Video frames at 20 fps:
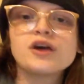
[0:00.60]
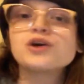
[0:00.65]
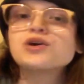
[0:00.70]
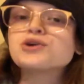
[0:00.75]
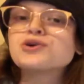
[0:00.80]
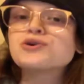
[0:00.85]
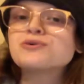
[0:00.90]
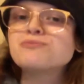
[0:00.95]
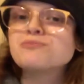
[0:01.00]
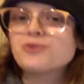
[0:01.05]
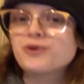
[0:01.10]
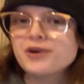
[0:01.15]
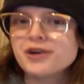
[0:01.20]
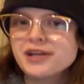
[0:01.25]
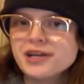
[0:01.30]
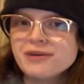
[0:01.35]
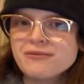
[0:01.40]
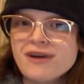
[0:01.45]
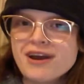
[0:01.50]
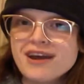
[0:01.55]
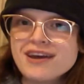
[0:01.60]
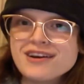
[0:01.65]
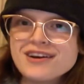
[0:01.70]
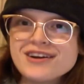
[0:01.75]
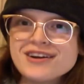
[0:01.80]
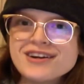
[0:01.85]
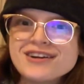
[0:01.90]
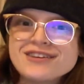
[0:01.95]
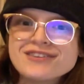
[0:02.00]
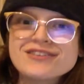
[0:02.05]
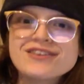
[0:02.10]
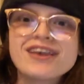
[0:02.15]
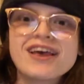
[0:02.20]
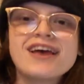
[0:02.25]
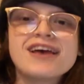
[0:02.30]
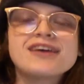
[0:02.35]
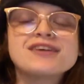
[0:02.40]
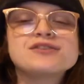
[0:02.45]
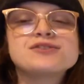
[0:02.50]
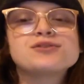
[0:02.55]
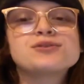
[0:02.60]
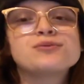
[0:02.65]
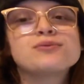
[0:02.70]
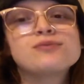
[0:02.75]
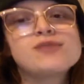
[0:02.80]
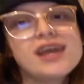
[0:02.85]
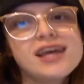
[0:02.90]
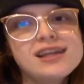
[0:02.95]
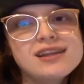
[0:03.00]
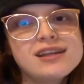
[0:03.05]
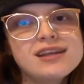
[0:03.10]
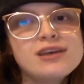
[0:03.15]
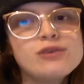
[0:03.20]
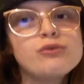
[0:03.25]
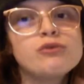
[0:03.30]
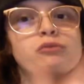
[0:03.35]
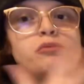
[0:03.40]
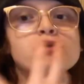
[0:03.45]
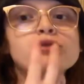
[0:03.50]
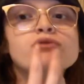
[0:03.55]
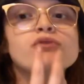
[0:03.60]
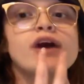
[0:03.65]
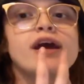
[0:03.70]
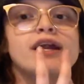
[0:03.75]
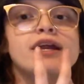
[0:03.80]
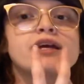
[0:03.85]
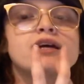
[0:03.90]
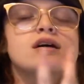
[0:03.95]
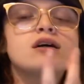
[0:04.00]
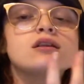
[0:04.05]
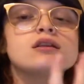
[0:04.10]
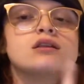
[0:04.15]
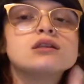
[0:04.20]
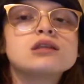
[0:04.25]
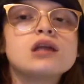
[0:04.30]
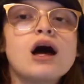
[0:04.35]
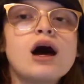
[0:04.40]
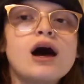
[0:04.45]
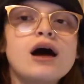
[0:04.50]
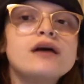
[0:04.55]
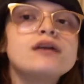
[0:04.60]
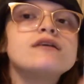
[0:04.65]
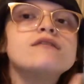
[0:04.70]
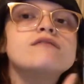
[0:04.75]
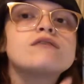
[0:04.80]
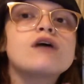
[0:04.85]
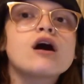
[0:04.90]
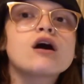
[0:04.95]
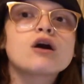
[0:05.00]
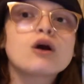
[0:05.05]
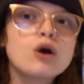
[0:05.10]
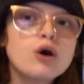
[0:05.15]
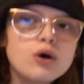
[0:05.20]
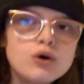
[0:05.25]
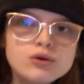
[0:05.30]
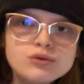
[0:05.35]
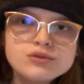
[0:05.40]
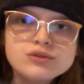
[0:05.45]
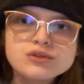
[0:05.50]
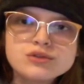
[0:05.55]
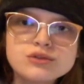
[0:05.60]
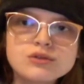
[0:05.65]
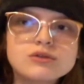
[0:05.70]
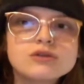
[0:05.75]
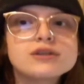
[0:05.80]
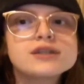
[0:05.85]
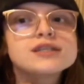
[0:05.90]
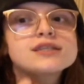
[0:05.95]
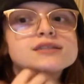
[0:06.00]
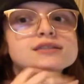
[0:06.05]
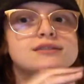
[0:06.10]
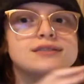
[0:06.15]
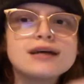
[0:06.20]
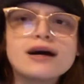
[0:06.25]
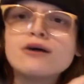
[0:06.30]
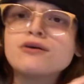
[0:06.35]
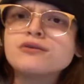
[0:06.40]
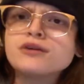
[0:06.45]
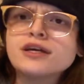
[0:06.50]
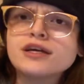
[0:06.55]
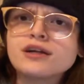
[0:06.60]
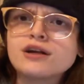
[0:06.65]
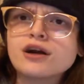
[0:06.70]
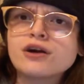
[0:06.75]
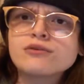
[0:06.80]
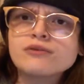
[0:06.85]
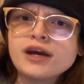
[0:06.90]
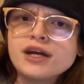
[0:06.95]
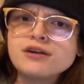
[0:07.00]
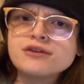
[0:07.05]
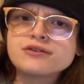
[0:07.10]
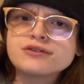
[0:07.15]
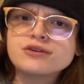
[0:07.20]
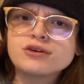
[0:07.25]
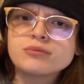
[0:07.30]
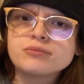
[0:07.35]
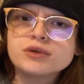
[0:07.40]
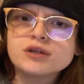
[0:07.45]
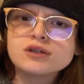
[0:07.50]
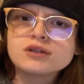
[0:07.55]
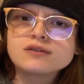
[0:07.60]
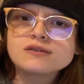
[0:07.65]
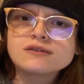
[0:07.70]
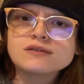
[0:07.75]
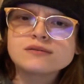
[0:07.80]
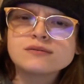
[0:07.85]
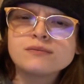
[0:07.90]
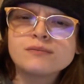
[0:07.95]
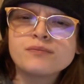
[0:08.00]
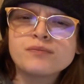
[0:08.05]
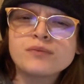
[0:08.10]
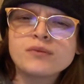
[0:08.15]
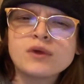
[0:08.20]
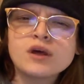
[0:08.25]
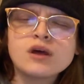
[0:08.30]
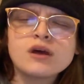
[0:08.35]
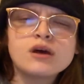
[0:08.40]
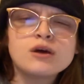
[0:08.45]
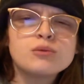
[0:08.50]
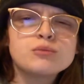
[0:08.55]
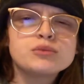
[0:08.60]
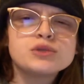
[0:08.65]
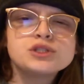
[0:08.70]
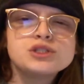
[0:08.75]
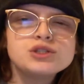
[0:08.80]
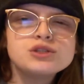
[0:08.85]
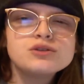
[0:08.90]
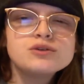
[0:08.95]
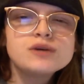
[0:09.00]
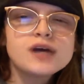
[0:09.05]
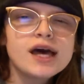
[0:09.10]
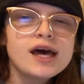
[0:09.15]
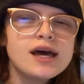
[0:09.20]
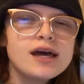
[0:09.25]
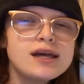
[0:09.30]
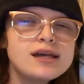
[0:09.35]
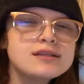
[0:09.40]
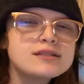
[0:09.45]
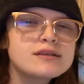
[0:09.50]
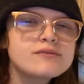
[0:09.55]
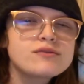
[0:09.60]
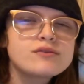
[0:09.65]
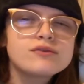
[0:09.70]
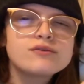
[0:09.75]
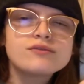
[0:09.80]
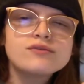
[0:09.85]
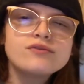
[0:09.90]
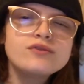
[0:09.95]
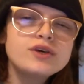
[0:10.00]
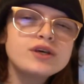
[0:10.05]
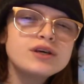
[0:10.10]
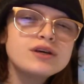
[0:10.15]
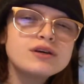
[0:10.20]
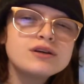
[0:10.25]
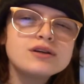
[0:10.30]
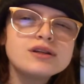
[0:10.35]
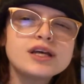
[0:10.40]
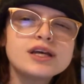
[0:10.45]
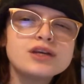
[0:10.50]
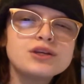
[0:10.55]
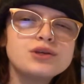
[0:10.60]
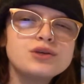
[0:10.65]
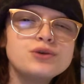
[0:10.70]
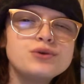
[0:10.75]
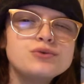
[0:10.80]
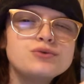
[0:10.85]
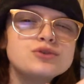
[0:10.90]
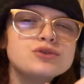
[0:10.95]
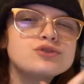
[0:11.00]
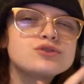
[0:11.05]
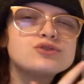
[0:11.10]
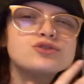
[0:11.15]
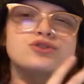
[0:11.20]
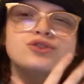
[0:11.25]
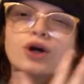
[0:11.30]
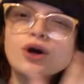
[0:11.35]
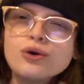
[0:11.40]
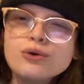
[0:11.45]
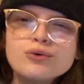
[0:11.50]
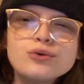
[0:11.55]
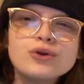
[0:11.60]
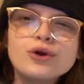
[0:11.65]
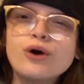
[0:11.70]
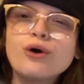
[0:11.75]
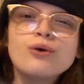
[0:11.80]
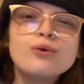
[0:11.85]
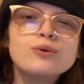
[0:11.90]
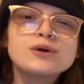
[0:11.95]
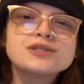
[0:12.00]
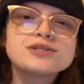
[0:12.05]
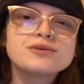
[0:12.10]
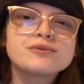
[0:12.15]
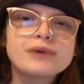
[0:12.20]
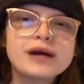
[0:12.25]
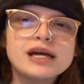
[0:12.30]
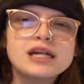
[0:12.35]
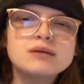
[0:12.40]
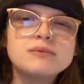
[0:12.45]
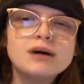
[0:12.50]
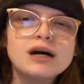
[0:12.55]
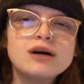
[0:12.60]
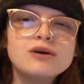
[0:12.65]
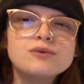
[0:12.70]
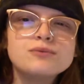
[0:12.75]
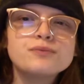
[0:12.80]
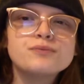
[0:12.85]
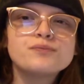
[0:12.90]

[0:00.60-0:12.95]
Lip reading: Good morning, writers! So lately we've been writing a lot of our own stories down in our writer's notebooks. But do you guys ever feel like you just don't know what to write about?